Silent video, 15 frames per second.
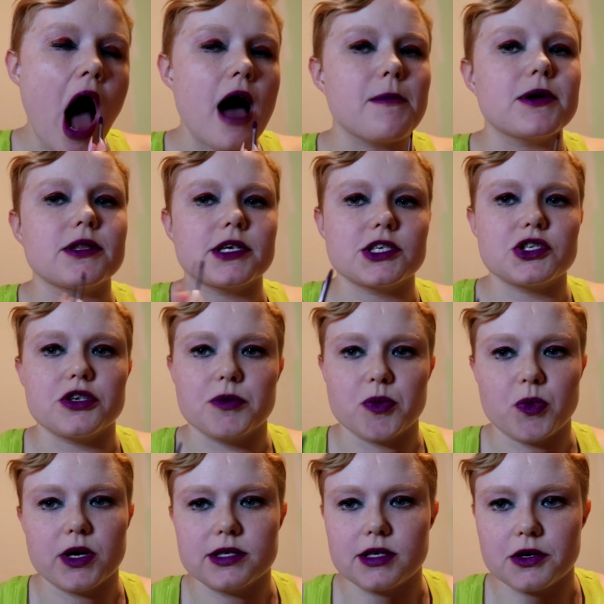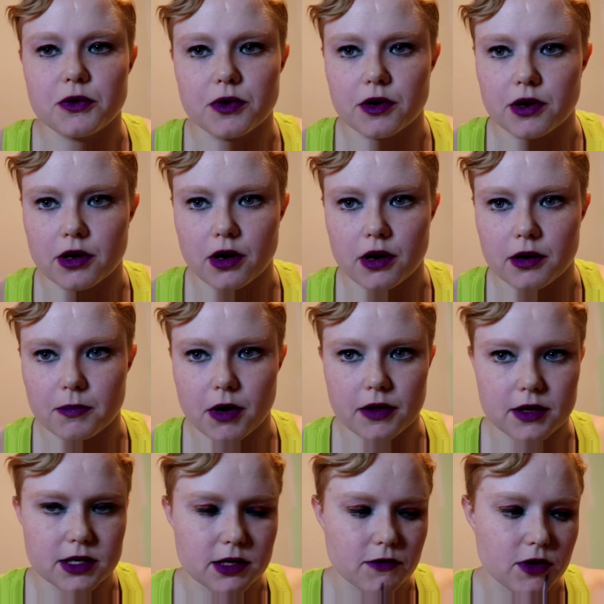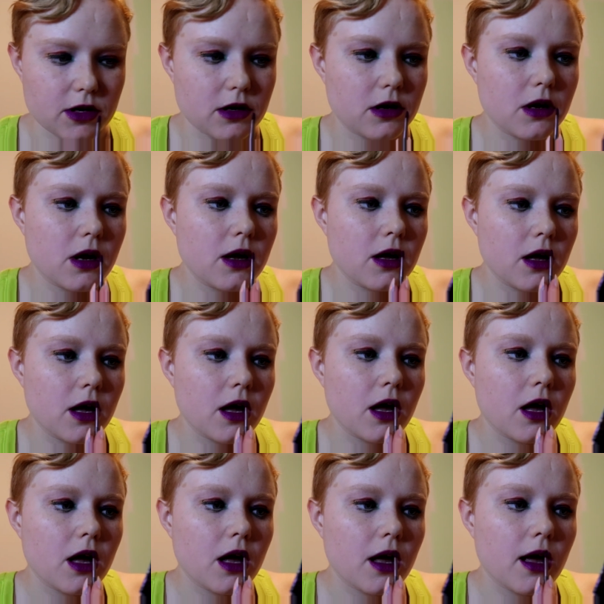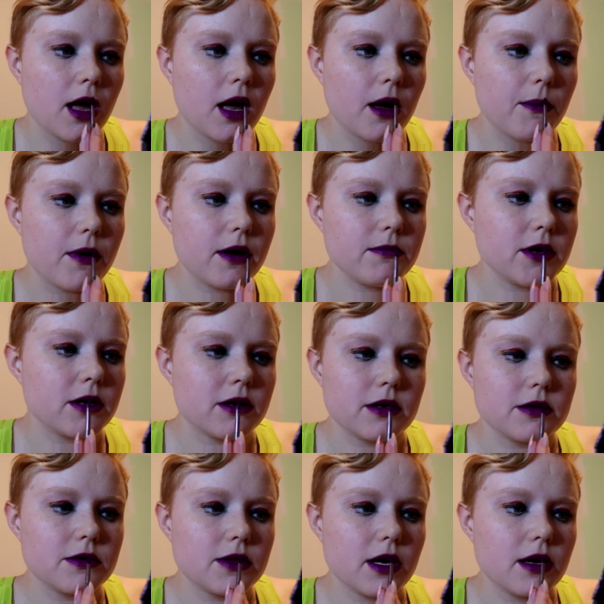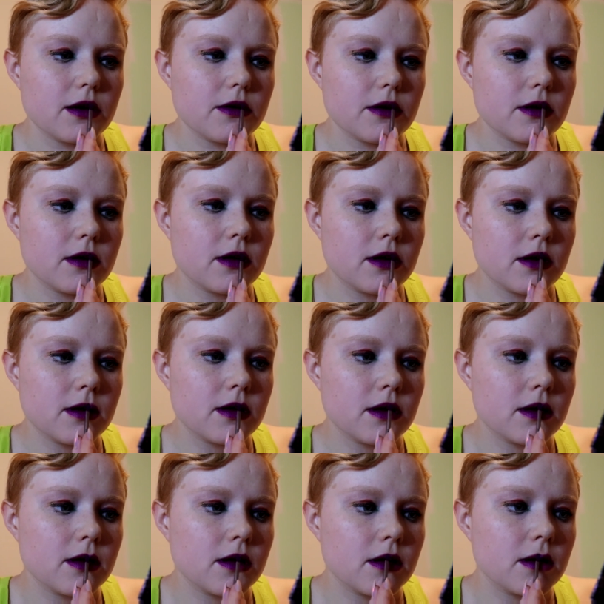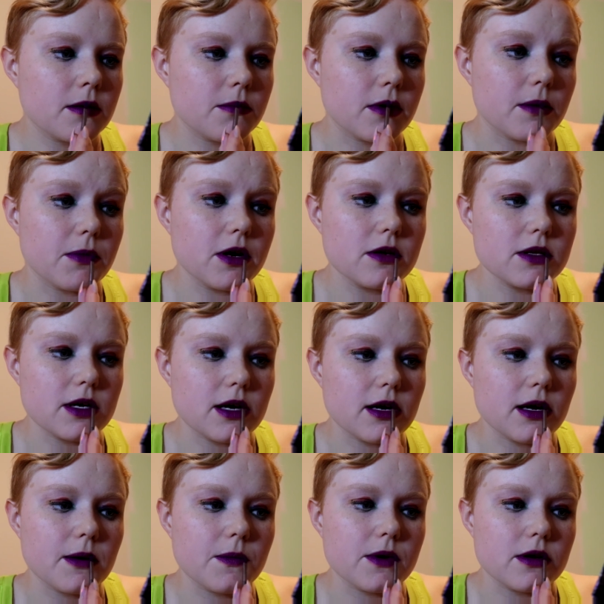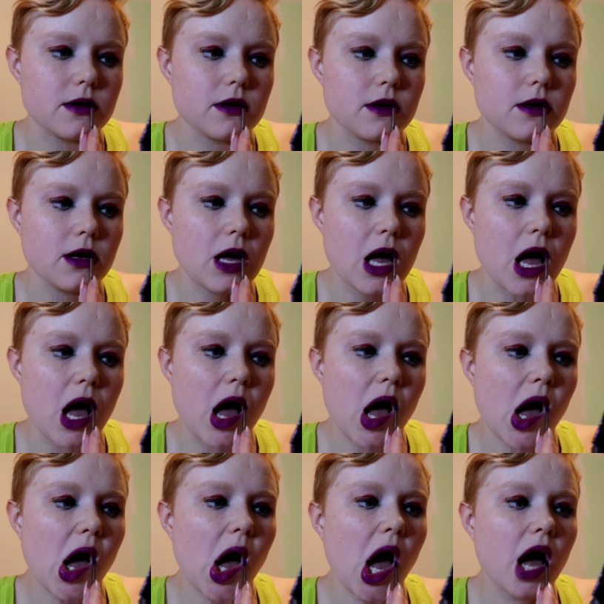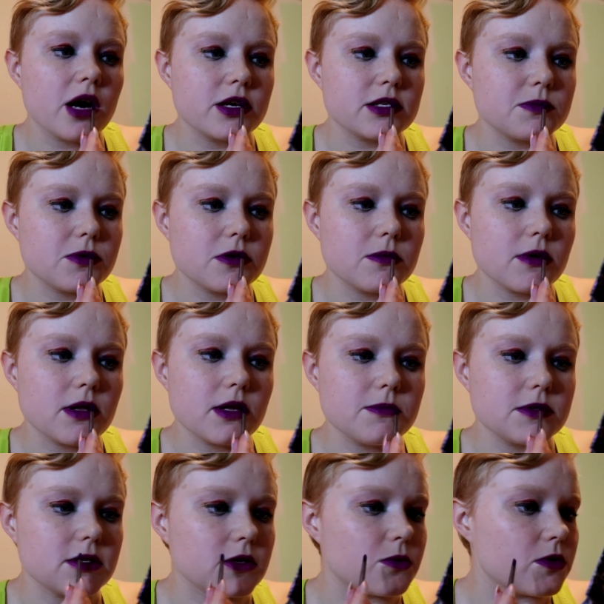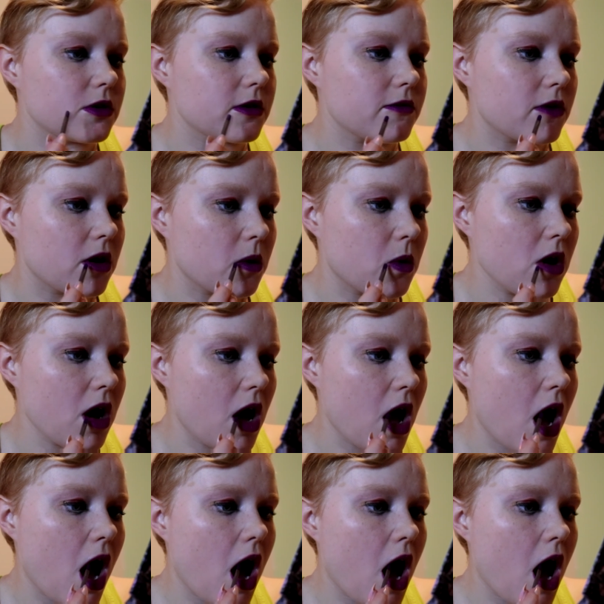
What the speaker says: I mean, like, streaming wise, I know I could have gone and bought the DVD, but I'm not gonna do that. But apparently I am gonna just put my lipstick wherever I want.